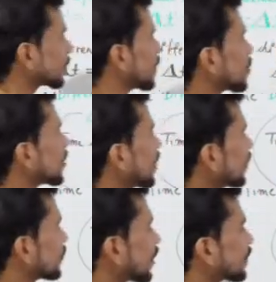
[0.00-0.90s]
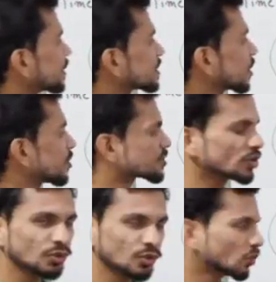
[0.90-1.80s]
to equal from this
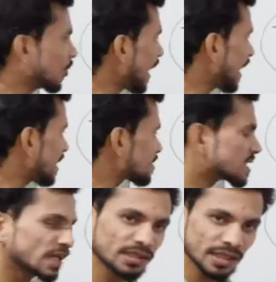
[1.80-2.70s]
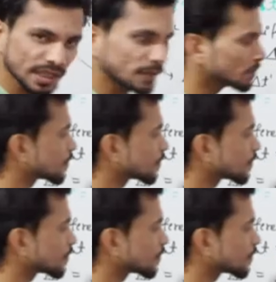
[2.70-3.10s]
equation 2 as delta t.